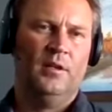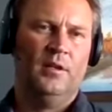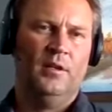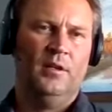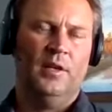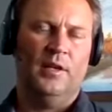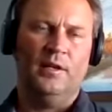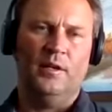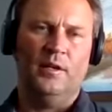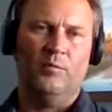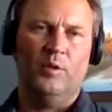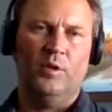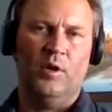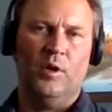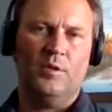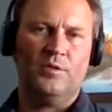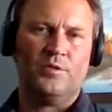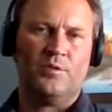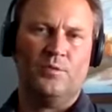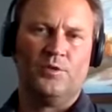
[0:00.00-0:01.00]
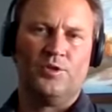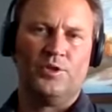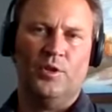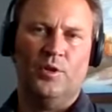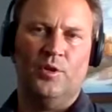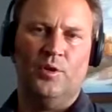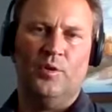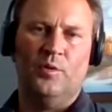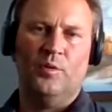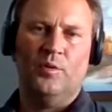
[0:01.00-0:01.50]
And it will also
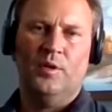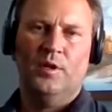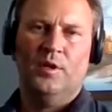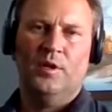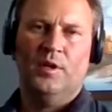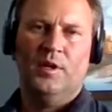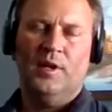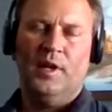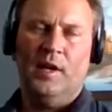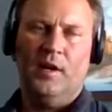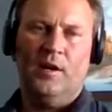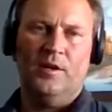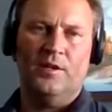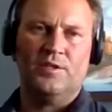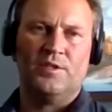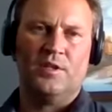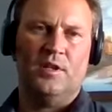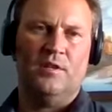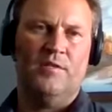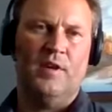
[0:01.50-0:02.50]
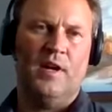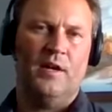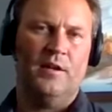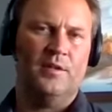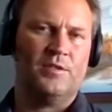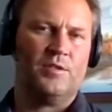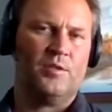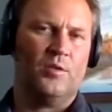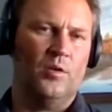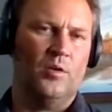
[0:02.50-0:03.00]
show areas that have had
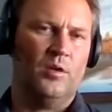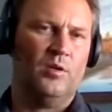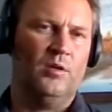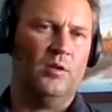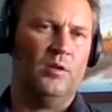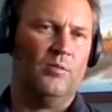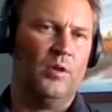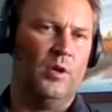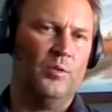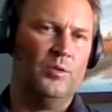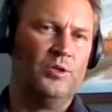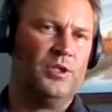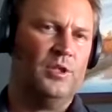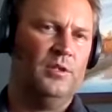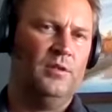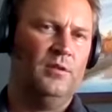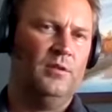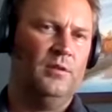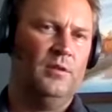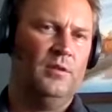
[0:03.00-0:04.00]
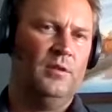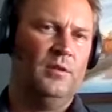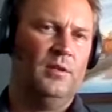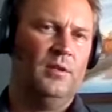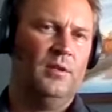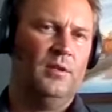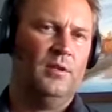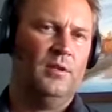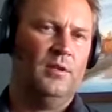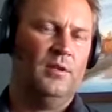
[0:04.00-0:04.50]
historical erosion
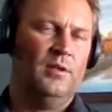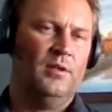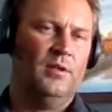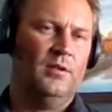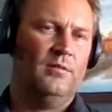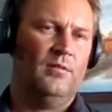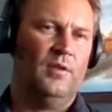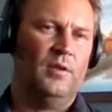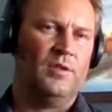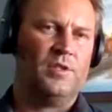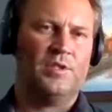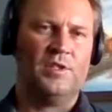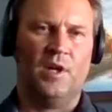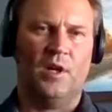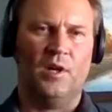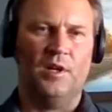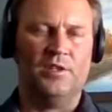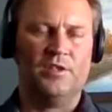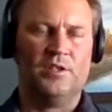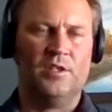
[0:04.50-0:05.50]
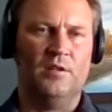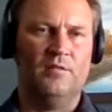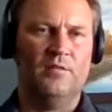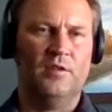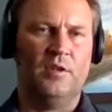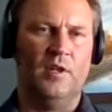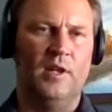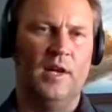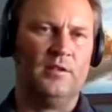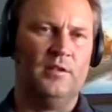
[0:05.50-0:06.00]
versus areas that have
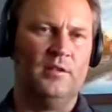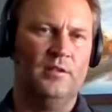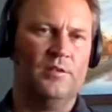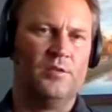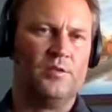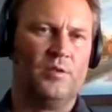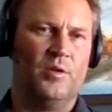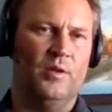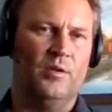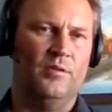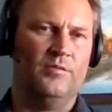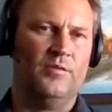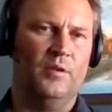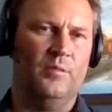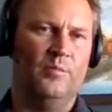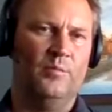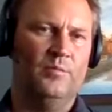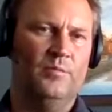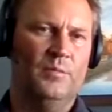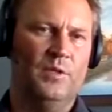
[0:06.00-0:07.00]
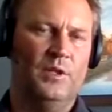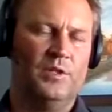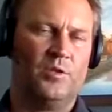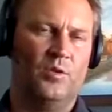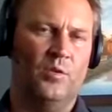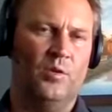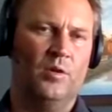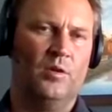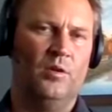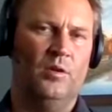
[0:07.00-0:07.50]
collected the soil from
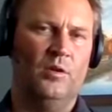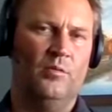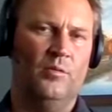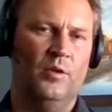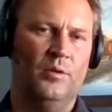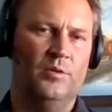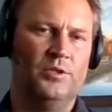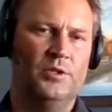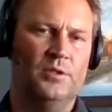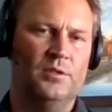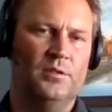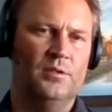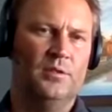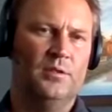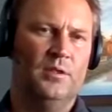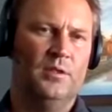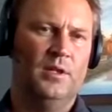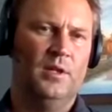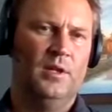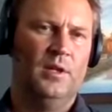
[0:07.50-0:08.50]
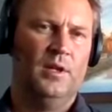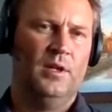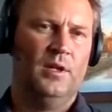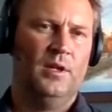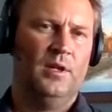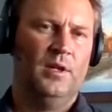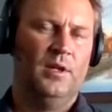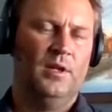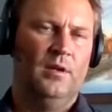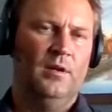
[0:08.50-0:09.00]
historical erosion.
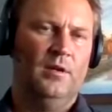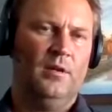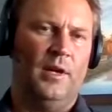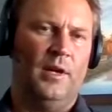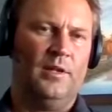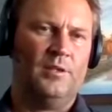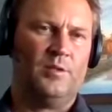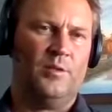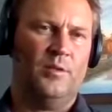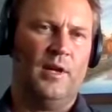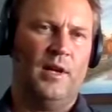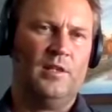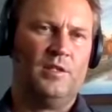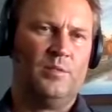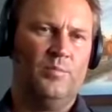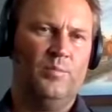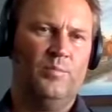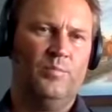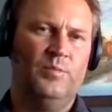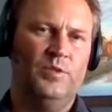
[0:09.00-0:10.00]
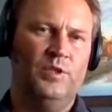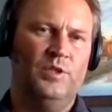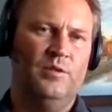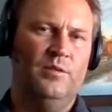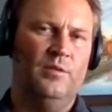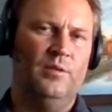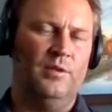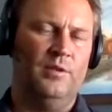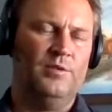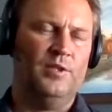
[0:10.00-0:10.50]
Okay, so that's
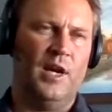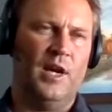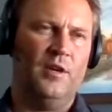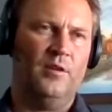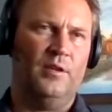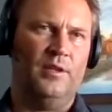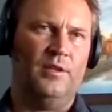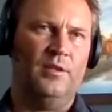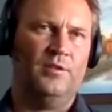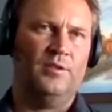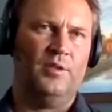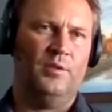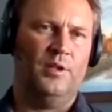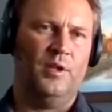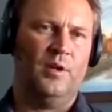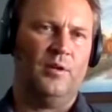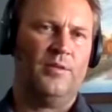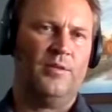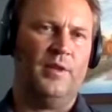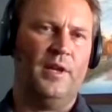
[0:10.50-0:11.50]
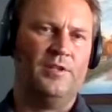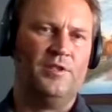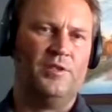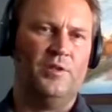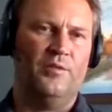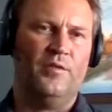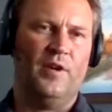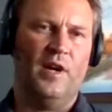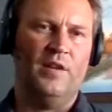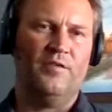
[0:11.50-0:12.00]
generally the two little things you'll
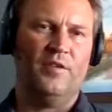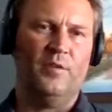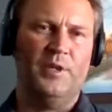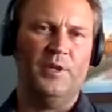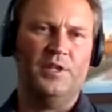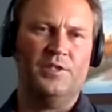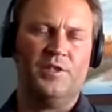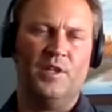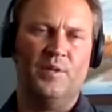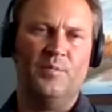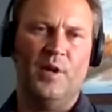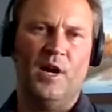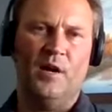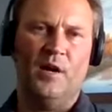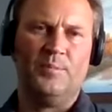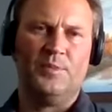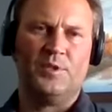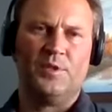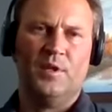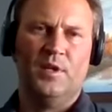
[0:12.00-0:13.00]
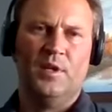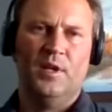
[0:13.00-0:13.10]
find from EC maps.